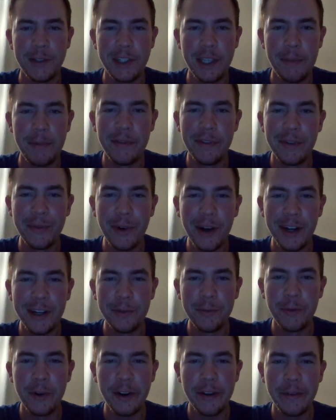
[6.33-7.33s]
What's up everyone
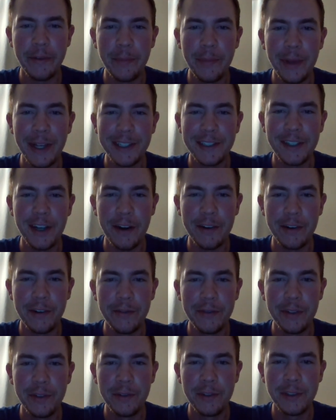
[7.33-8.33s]
and welcome to Best Car
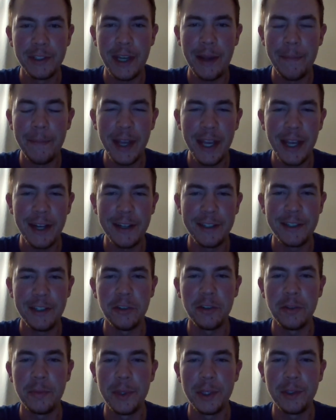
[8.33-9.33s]
Reviews. I'm Ben and
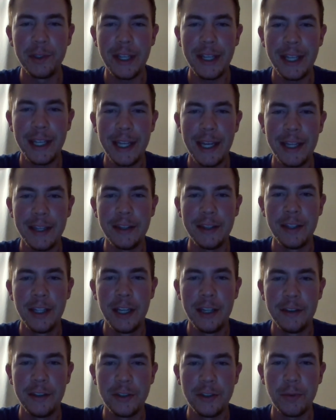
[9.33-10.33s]
today we'll be looking at
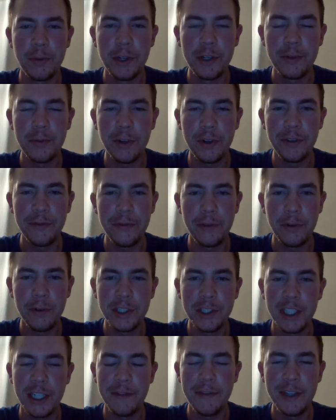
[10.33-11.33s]
the
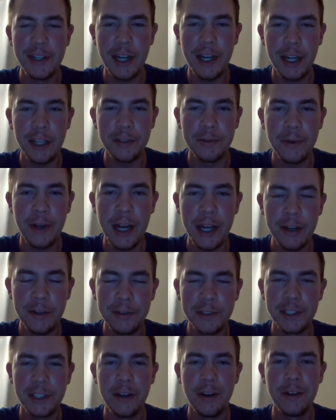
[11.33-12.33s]
2024 Chevy Colorado
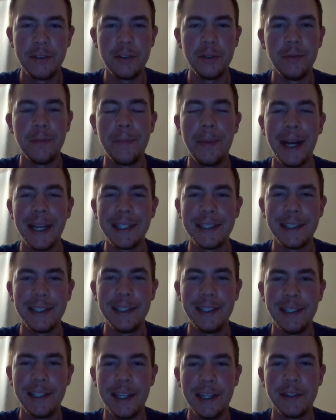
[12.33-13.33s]
ZR2
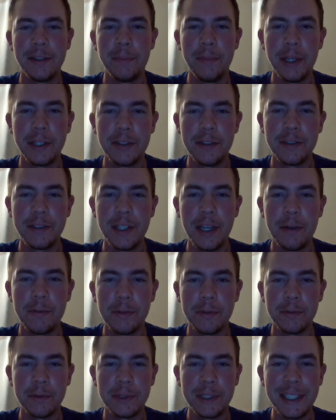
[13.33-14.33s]
Bison and the pictures that
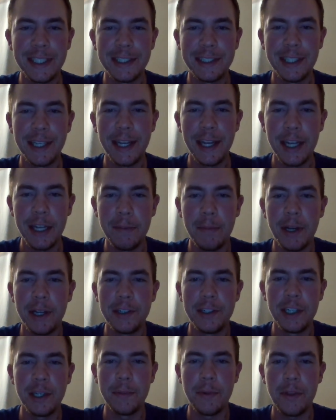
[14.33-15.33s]
were released today by
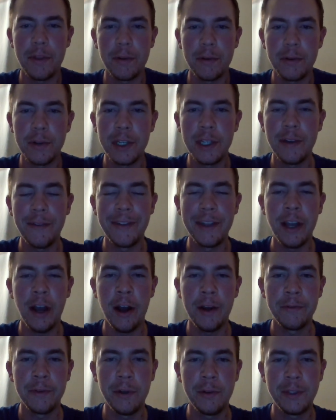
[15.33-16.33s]
GM Authority of the
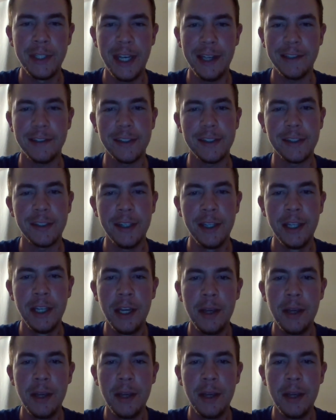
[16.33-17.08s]
on-road testing.